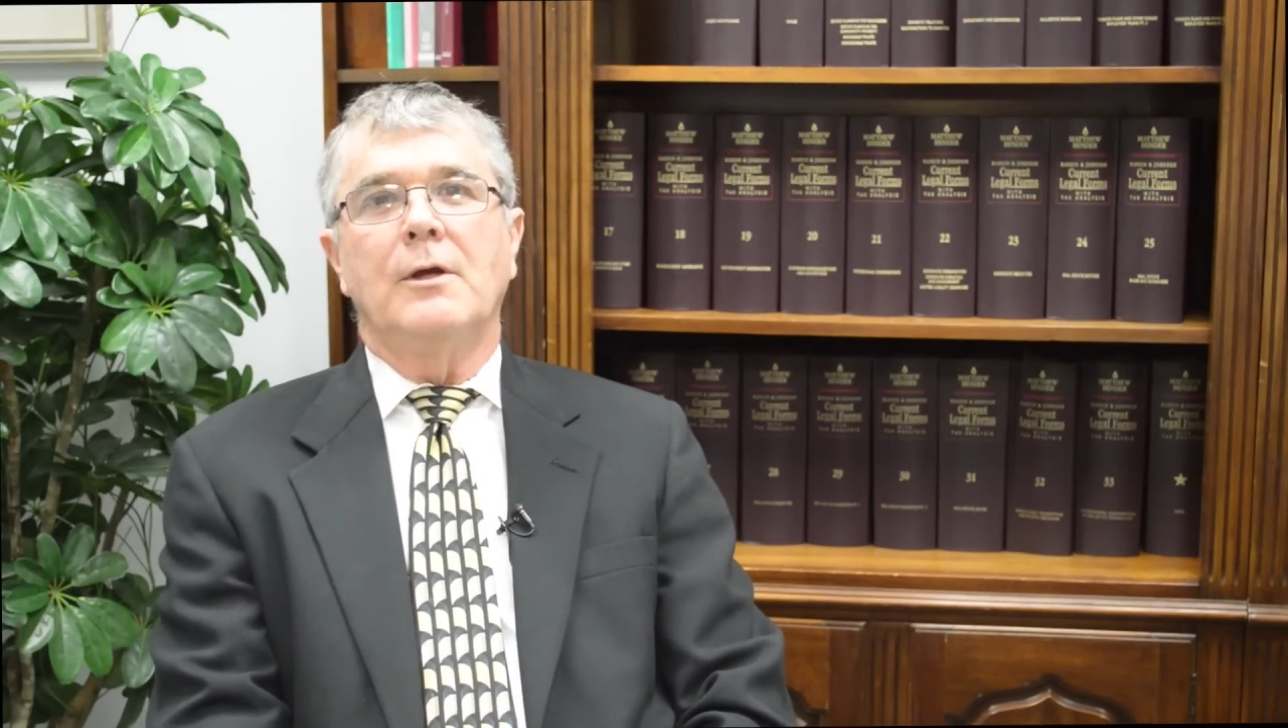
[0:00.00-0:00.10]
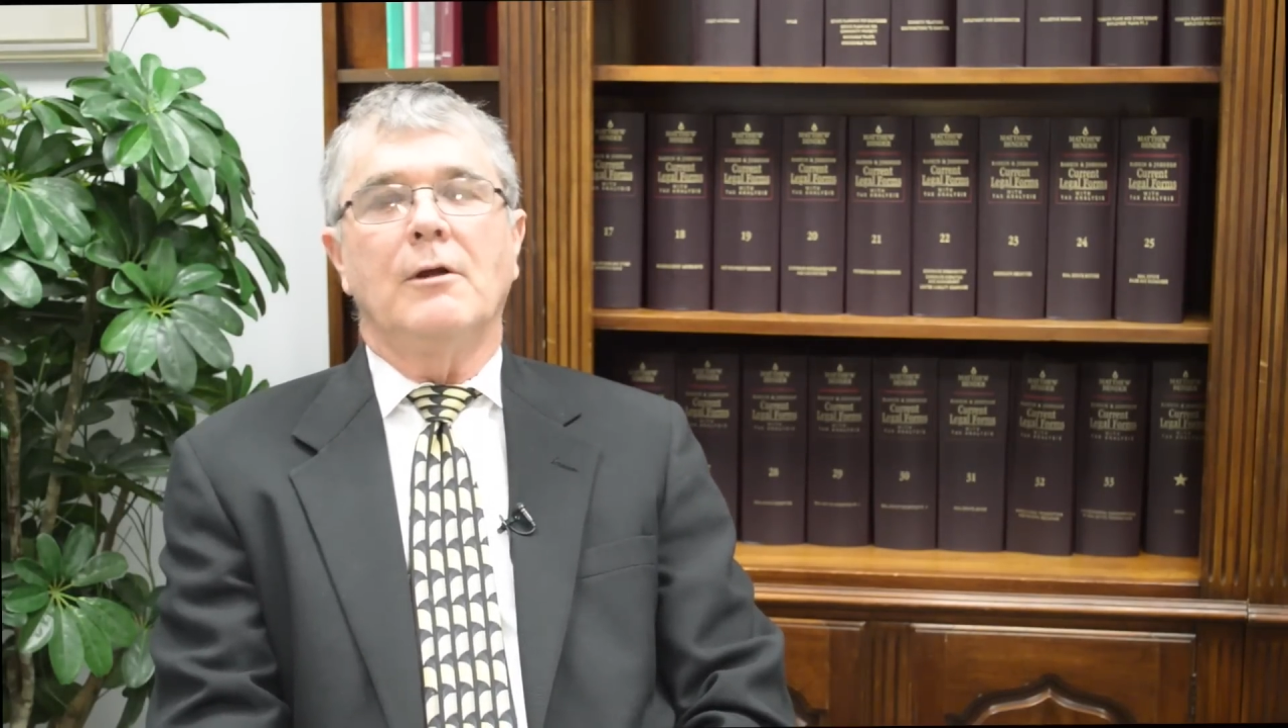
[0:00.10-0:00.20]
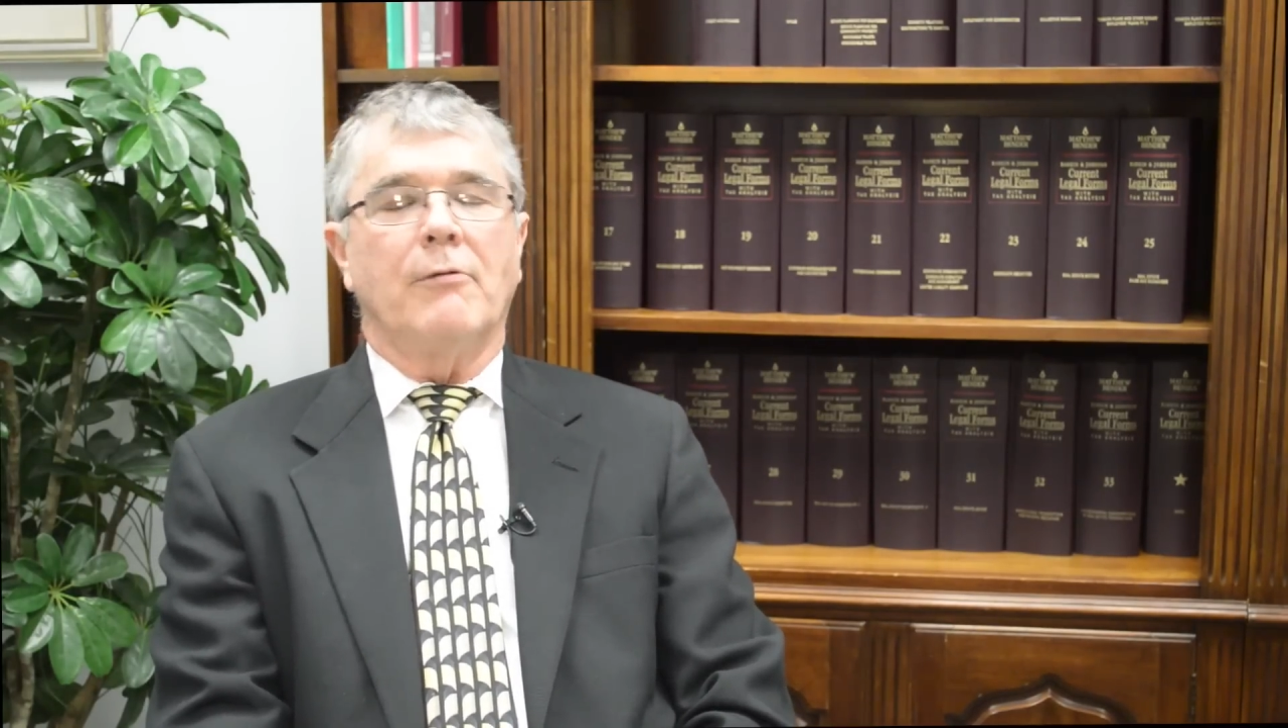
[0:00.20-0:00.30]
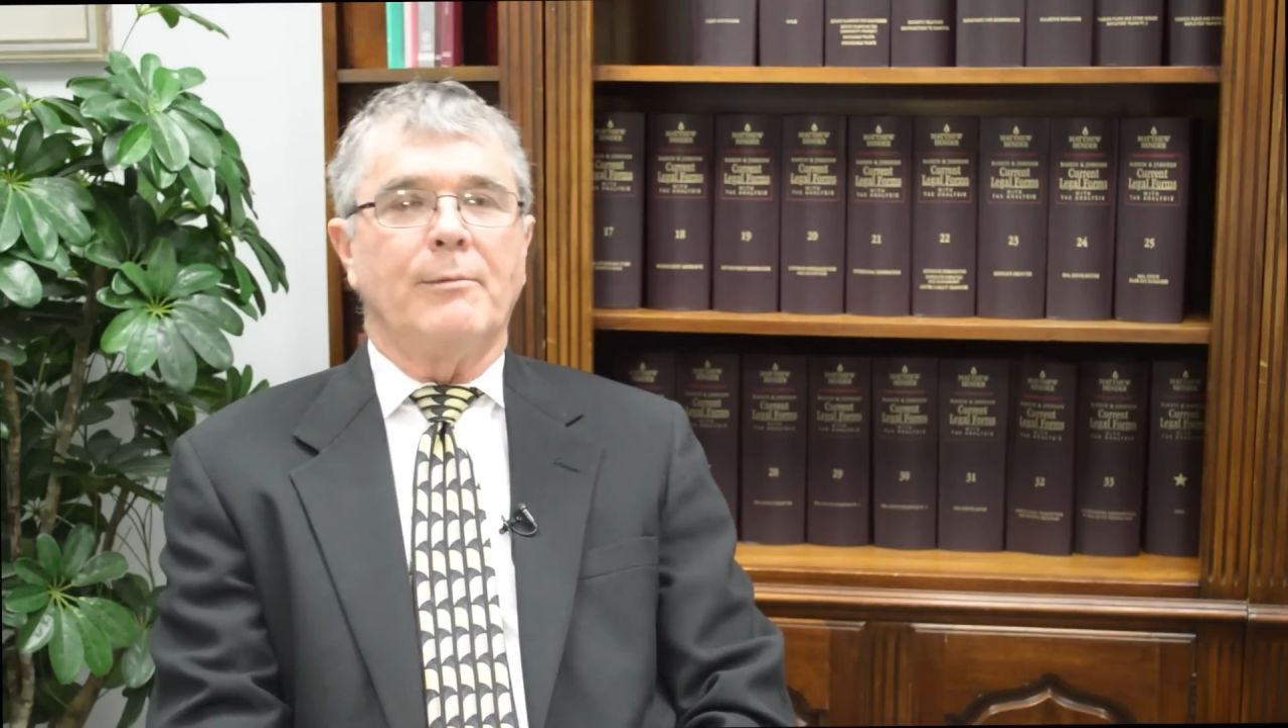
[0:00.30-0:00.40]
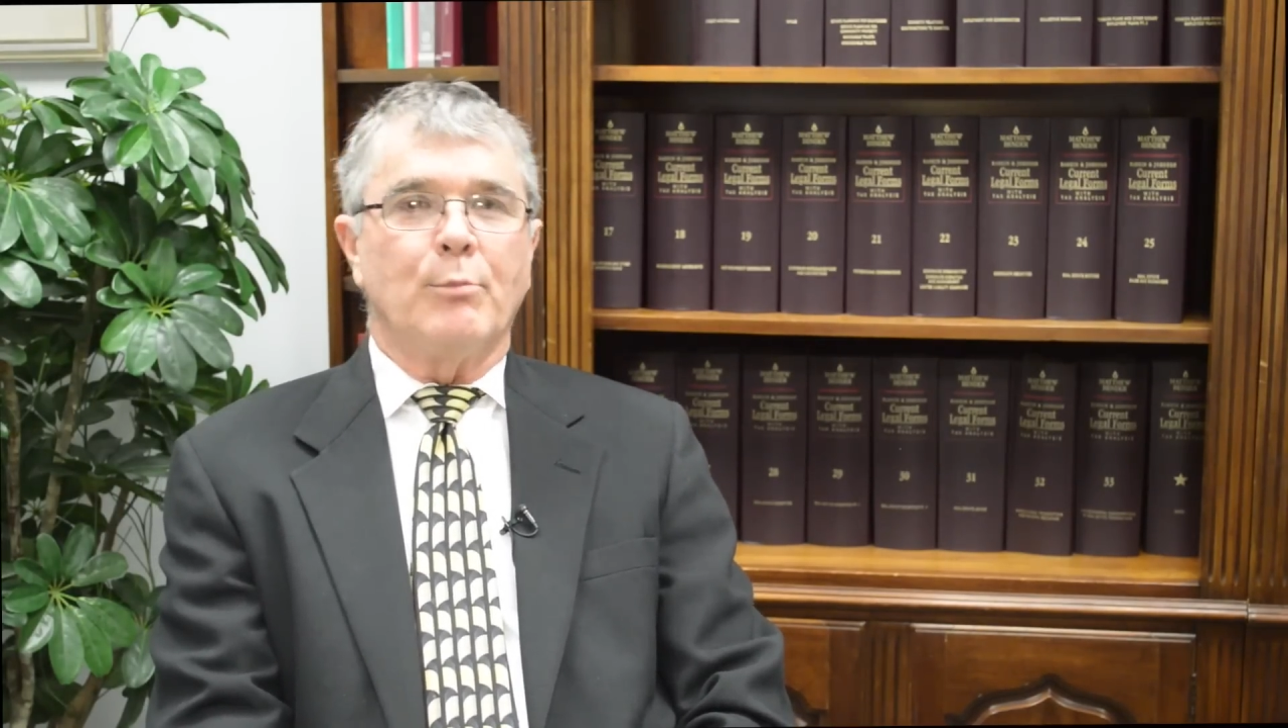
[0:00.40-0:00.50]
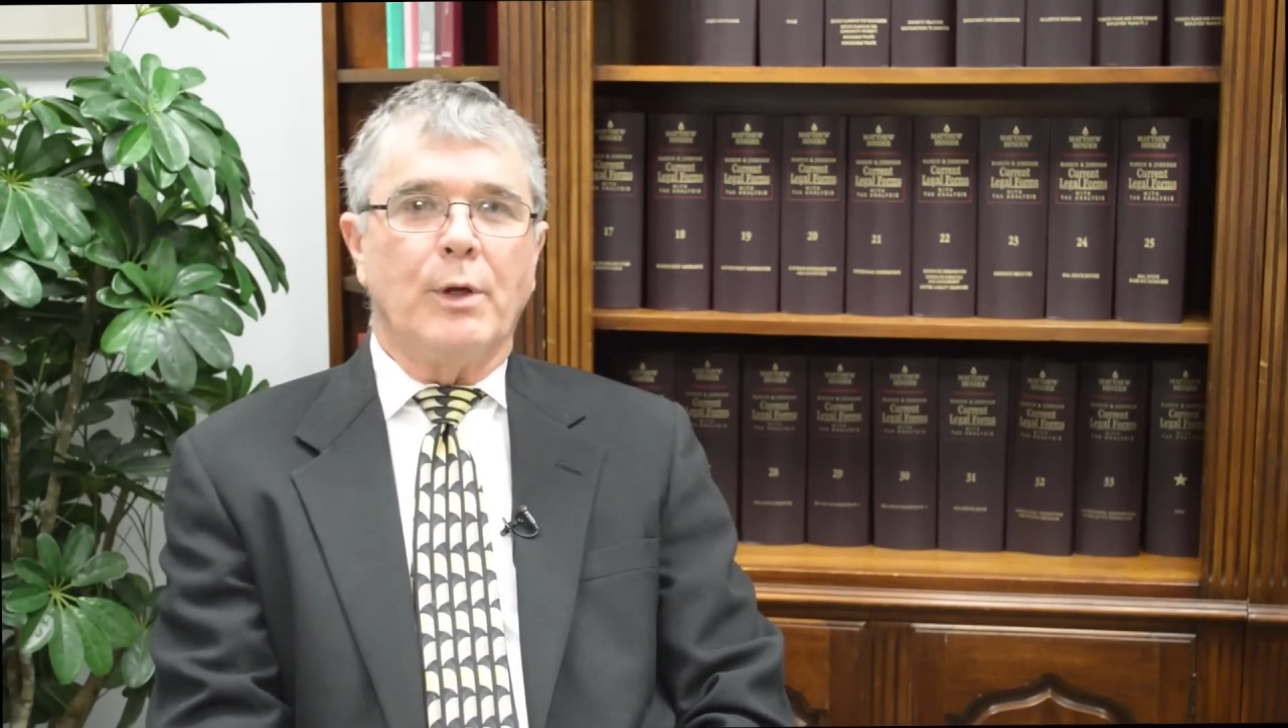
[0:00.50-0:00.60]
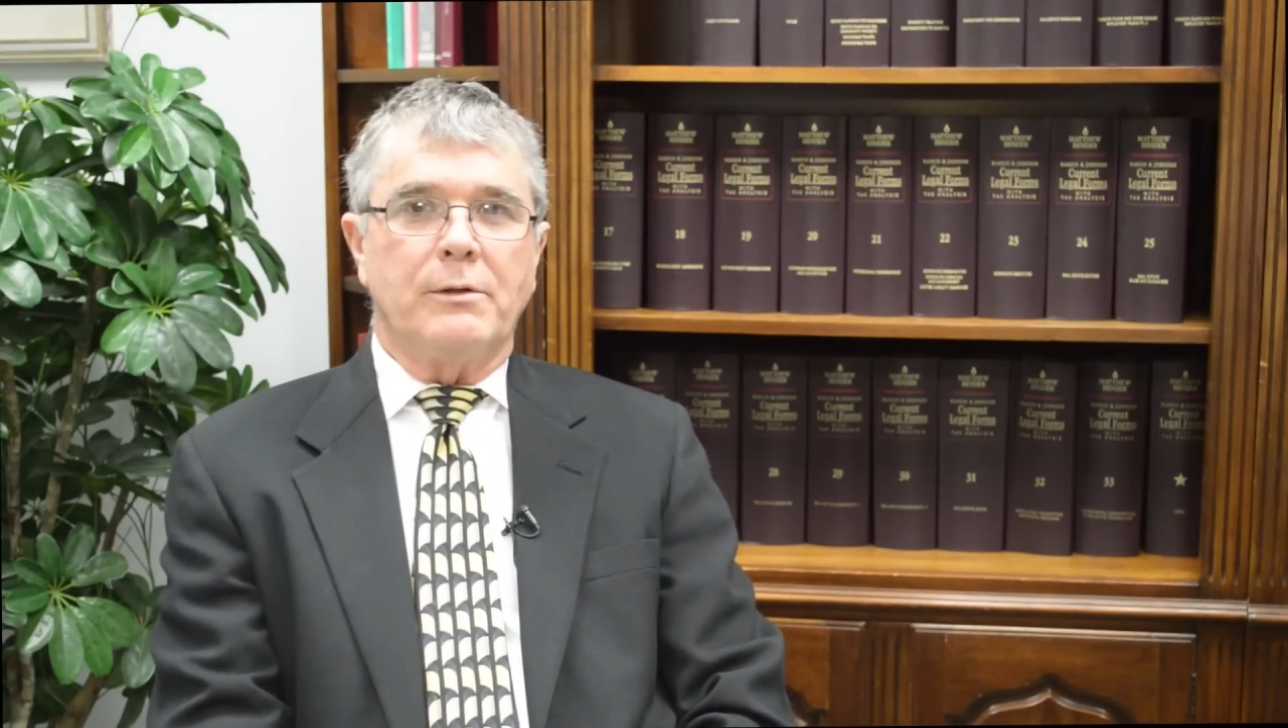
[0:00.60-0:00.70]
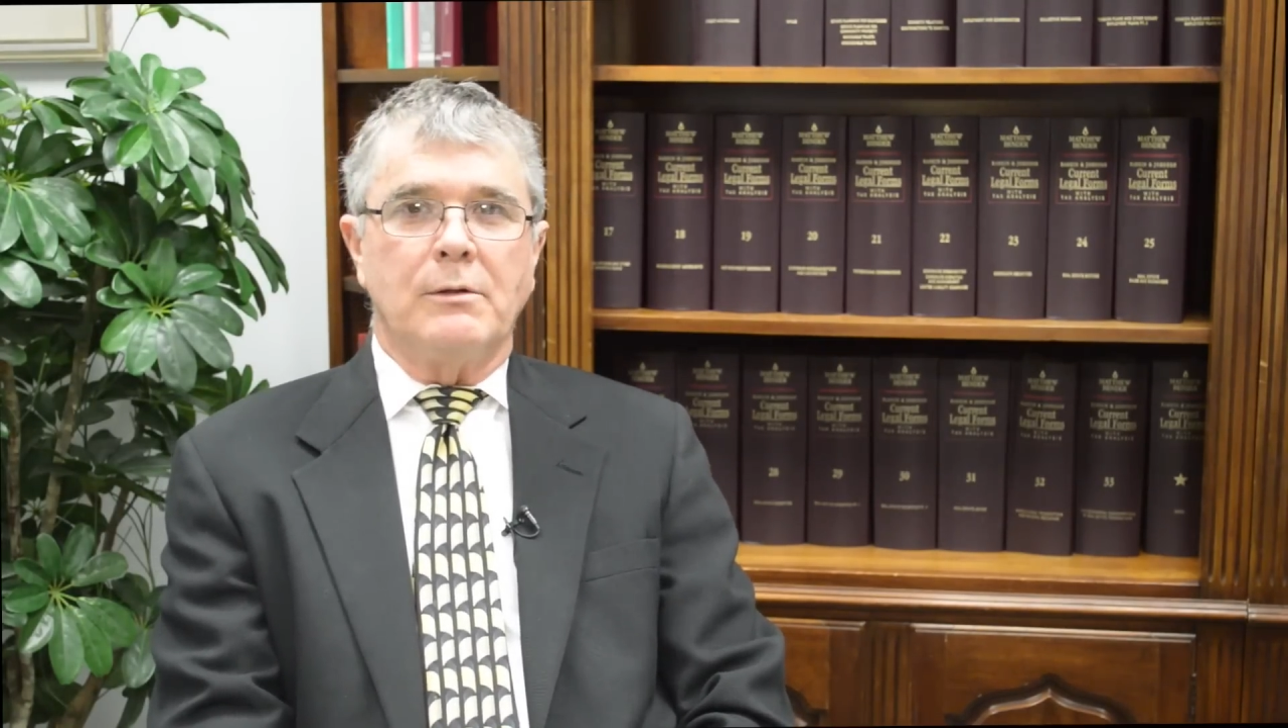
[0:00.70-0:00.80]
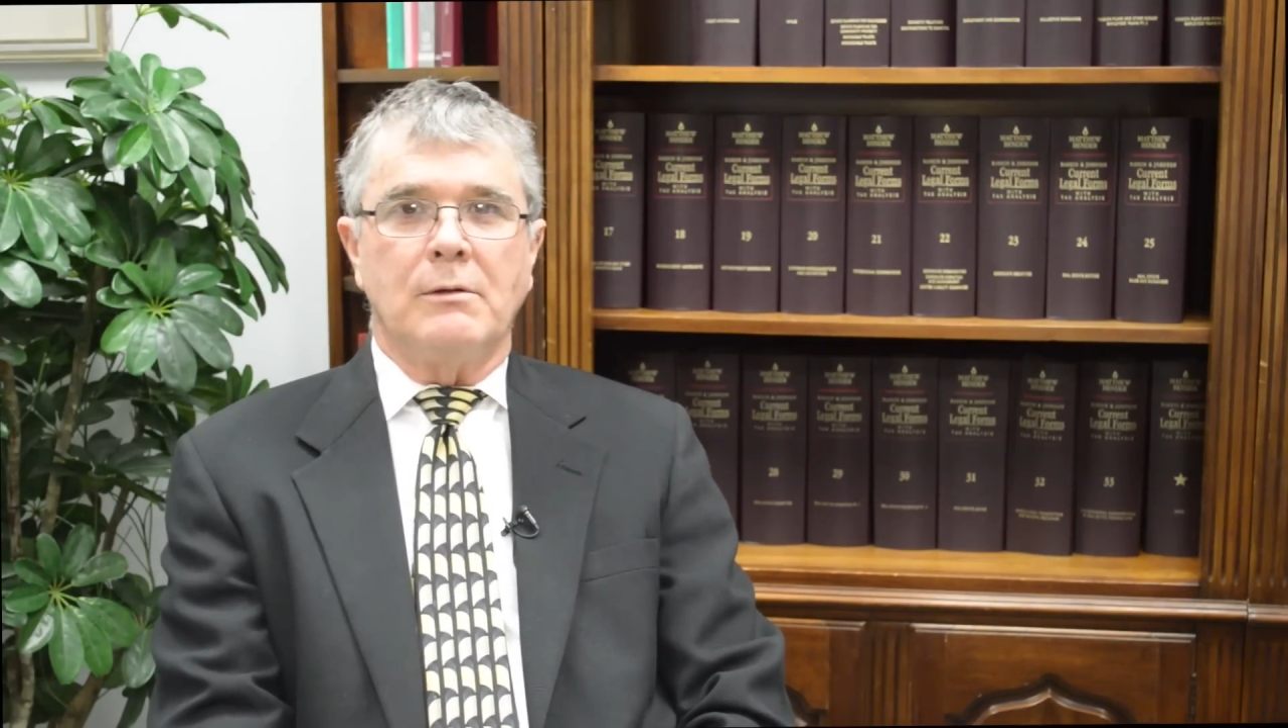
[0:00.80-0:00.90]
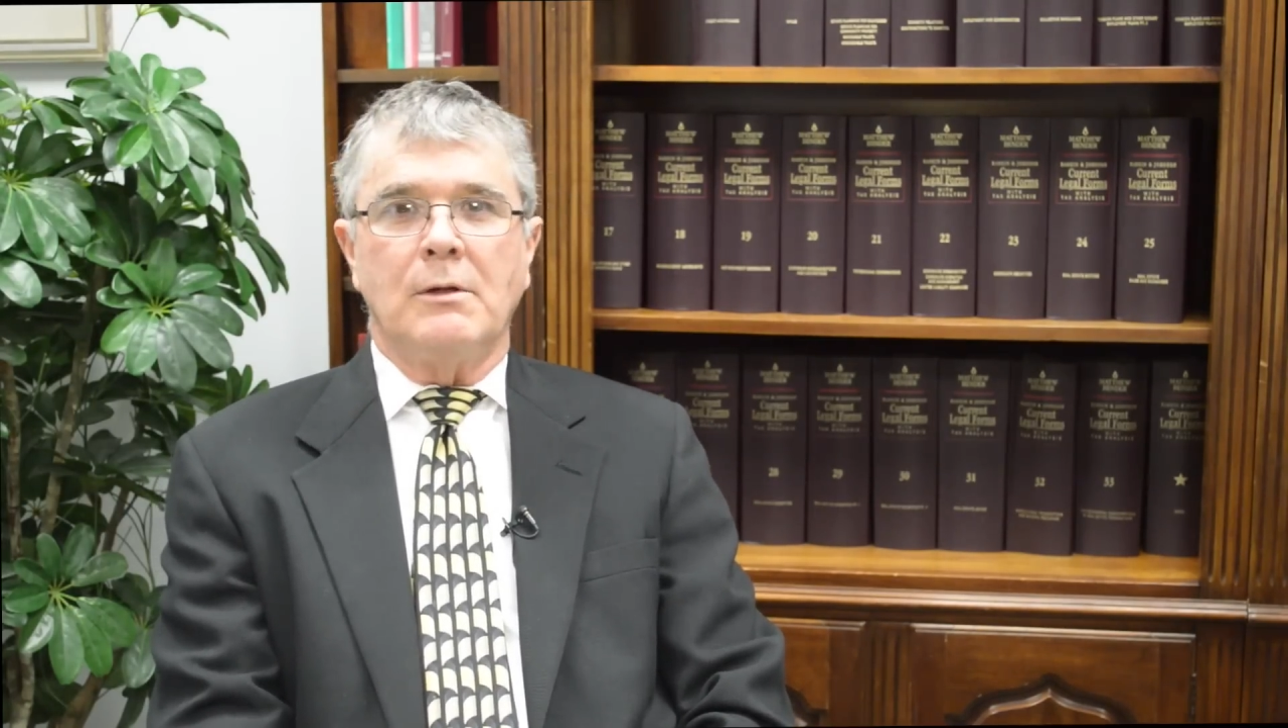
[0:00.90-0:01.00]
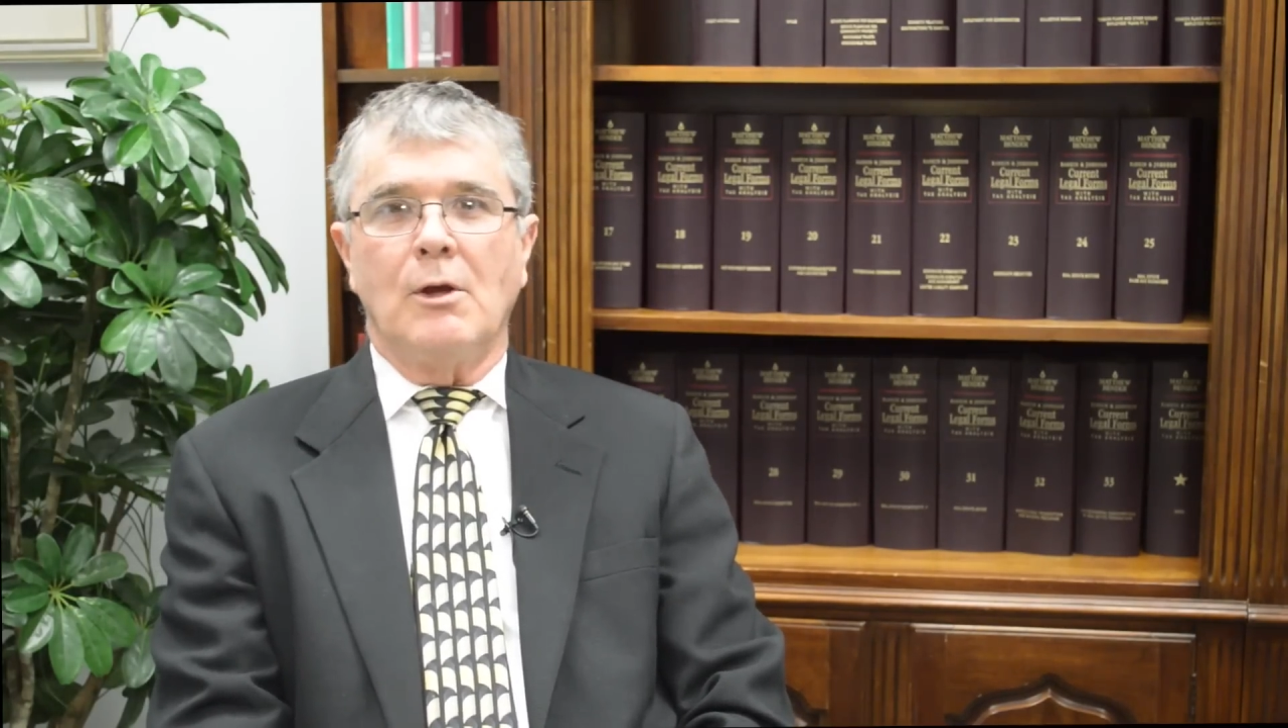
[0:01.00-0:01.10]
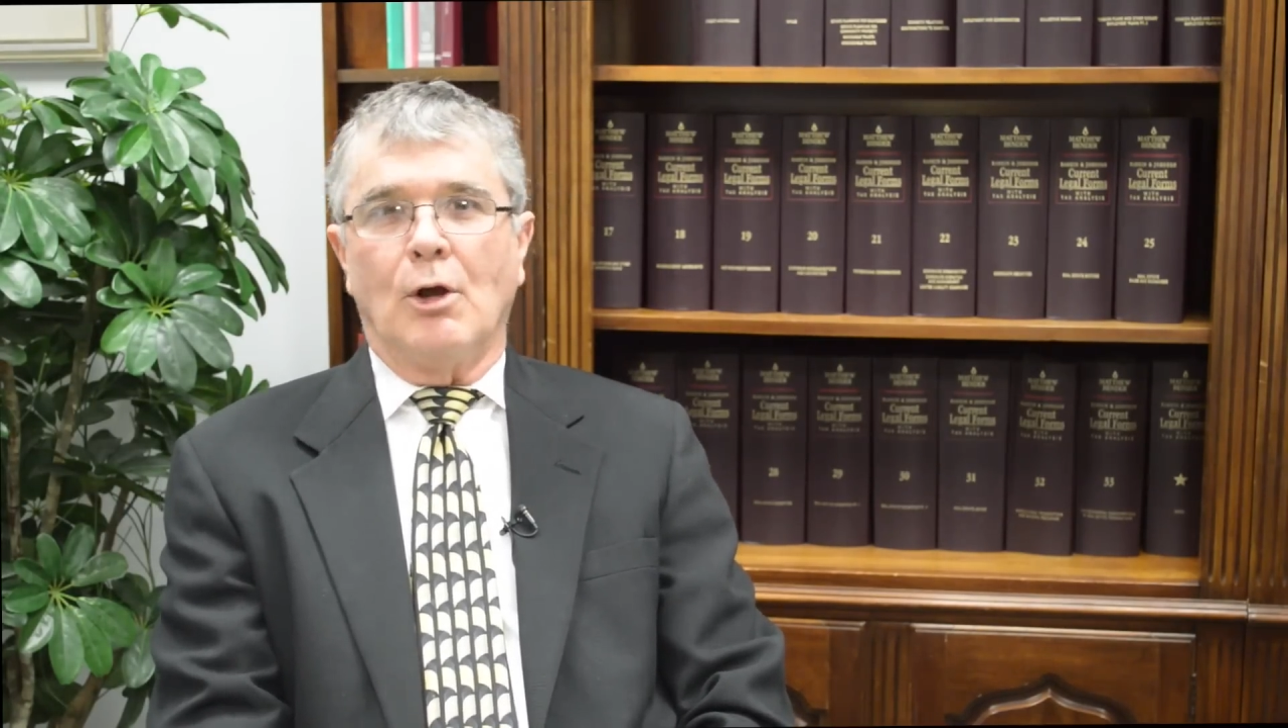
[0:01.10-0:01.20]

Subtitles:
Great Britain,